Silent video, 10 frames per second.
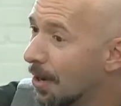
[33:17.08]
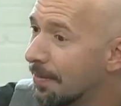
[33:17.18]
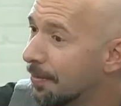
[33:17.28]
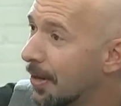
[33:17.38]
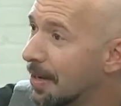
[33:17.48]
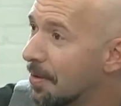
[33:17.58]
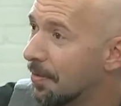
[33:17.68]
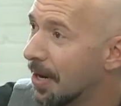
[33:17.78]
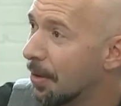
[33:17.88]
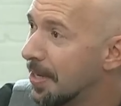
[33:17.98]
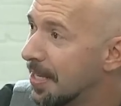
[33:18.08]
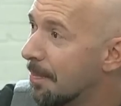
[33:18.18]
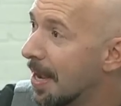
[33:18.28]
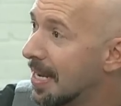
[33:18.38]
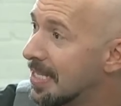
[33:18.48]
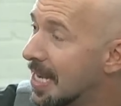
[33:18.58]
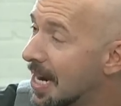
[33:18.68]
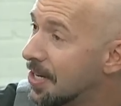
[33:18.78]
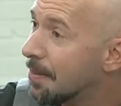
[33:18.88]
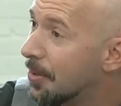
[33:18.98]
or have a friend come over and I'll read them my
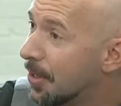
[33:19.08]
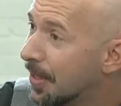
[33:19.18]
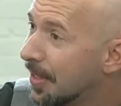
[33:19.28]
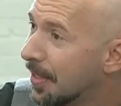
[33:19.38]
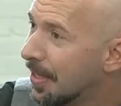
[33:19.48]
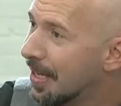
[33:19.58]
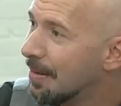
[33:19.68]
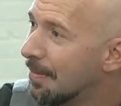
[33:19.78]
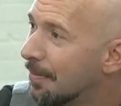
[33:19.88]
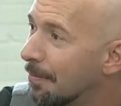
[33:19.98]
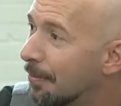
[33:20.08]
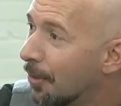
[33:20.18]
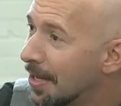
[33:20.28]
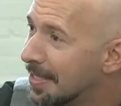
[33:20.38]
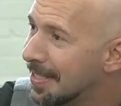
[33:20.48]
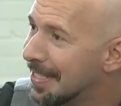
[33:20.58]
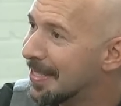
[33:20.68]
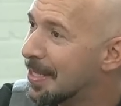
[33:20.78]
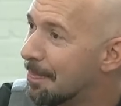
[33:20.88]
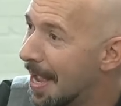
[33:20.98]
entire book mm. from front
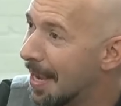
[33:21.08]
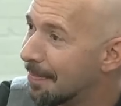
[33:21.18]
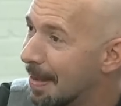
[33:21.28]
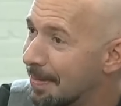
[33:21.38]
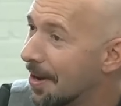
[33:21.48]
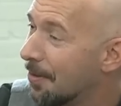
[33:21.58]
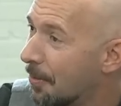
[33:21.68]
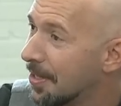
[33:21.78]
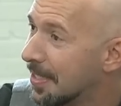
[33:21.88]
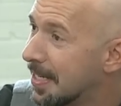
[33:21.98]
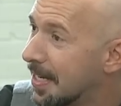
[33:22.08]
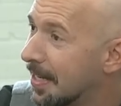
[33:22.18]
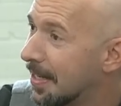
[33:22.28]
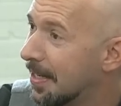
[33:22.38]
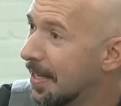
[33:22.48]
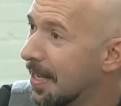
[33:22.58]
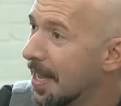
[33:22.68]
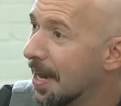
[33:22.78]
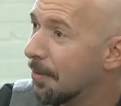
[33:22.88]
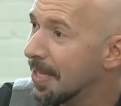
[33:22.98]
to back, maybe not on one sitting.
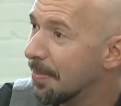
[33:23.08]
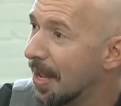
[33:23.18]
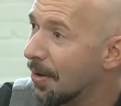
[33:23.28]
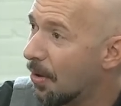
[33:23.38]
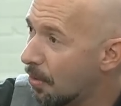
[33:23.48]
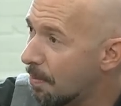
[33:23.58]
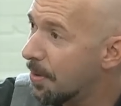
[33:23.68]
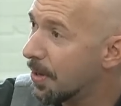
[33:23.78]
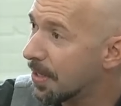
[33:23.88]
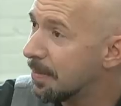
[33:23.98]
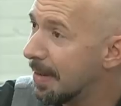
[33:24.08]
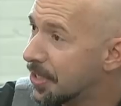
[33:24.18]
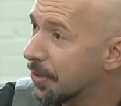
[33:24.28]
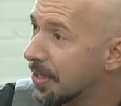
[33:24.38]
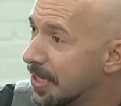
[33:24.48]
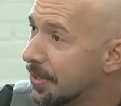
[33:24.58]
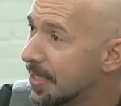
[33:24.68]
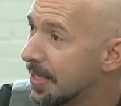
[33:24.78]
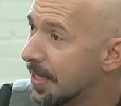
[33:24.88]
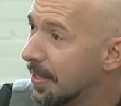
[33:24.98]
And I read them that whole book to make sure it's
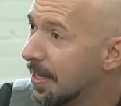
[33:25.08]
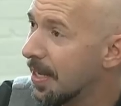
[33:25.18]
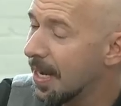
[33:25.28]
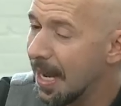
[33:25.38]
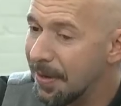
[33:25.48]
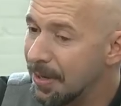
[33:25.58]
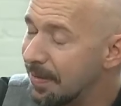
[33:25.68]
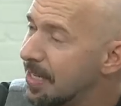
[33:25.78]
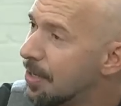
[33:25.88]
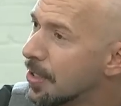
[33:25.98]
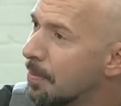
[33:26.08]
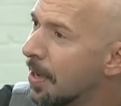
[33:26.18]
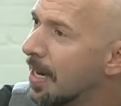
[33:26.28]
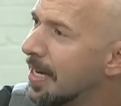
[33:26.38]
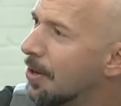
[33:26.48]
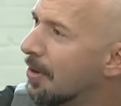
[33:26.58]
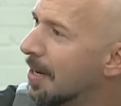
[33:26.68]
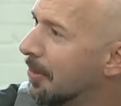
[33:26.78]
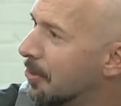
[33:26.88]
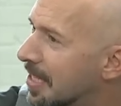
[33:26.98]
interesting and they don't even need to respond. I know when
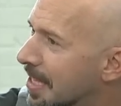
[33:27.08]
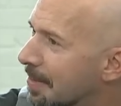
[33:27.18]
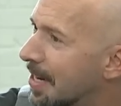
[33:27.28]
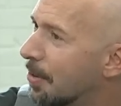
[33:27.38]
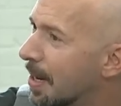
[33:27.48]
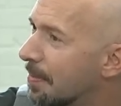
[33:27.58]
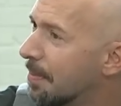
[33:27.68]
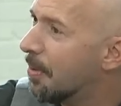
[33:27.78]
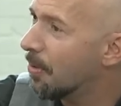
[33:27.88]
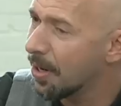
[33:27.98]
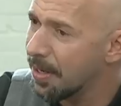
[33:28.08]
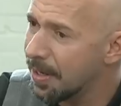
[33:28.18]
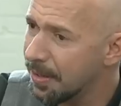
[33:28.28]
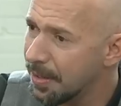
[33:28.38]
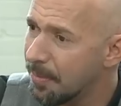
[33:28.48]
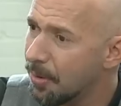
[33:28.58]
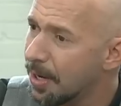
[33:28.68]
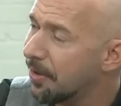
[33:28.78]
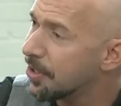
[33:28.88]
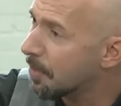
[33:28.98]
I'm losing them, and I know when I'm bored. they're
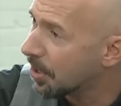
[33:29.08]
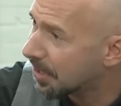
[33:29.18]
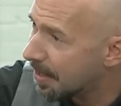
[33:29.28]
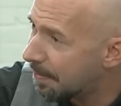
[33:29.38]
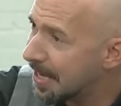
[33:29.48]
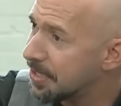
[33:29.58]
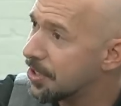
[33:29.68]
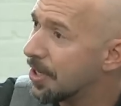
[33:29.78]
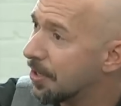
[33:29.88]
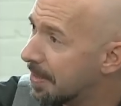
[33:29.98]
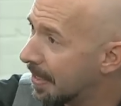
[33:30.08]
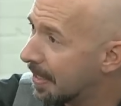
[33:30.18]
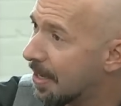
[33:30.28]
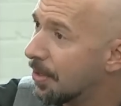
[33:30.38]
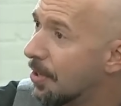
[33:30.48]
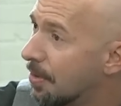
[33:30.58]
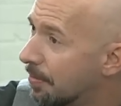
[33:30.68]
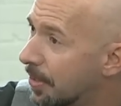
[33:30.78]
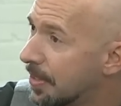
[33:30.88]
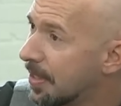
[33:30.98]
bored, I'll just mark that passage and I'll be like, I'll go mm.
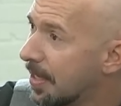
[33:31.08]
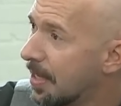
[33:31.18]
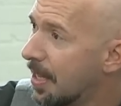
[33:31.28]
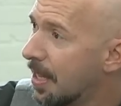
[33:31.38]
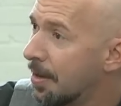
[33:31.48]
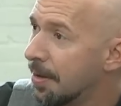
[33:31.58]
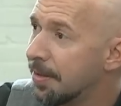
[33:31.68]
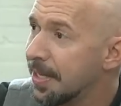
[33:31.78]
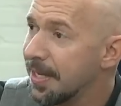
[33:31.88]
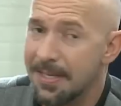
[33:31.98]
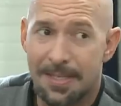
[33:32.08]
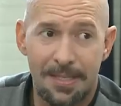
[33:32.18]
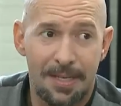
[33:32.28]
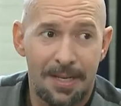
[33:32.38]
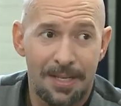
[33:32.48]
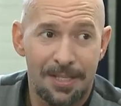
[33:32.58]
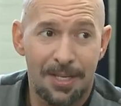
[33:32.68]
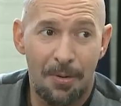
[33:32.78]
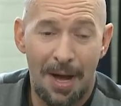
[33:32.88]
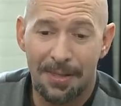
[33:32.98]
over it. That's Another thing is,
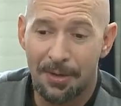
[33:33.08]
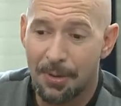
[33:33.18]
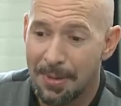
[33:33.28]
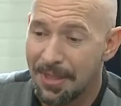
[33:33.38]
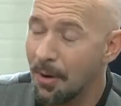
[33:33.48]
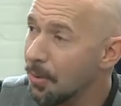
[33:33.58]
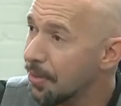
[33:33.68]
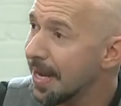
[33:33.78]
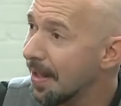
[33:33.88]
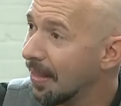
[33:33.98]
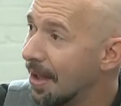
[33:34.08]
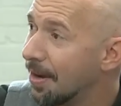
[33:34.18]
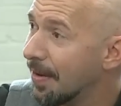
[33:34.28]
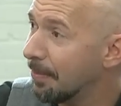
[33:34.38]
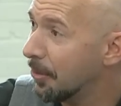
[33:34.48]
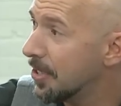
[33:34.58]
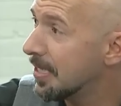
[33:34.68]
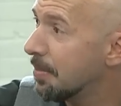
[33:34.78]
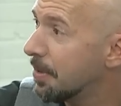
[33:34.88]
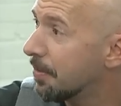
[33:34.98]
so I'll literally read the whole thing out loud. If I'm losing
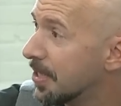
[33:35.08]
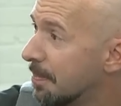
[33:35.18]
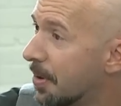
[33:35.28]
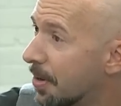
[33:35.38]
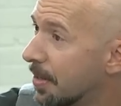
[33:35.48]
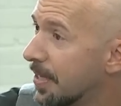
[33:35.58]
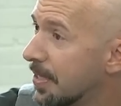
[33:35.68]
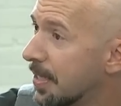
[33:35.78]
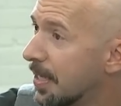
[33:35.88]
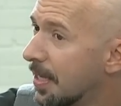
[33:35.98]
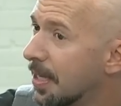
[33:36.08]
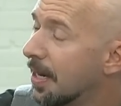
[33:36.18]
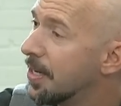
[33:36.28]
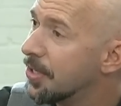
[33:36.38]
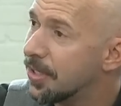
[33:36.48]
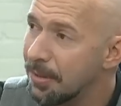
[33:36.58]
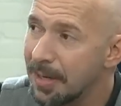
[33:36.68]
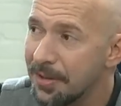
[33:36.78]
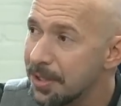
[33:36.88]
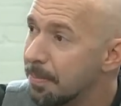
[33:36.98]
someone for some part of it, and I just know
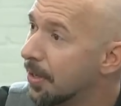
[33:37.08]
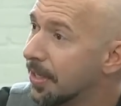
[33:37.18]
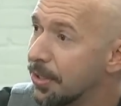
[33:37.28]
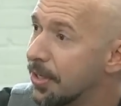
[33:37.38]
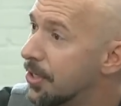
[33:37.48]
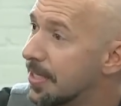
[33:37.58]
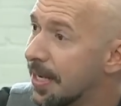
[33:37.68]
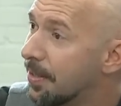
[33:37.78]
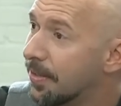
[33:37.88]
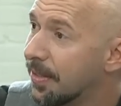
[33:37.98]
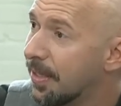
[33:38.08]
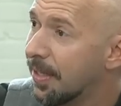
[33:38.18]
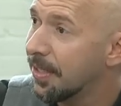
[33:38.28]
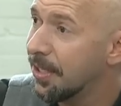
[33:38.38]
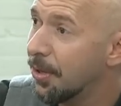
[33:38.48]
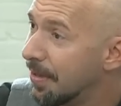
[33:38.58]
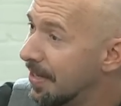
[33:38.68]
it, I'll just mark it. You can just tell. You don't